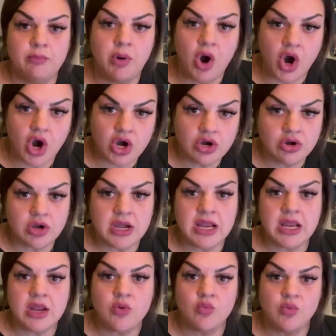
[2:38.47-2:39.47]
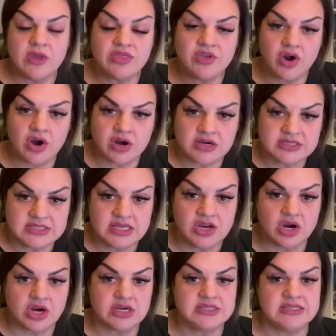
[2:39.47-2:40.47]
partnering with the
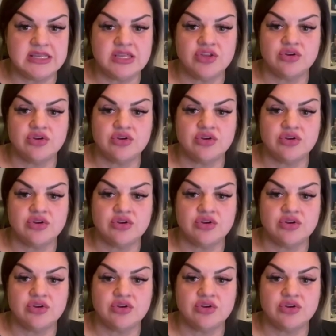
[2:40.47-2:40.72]
RCRC.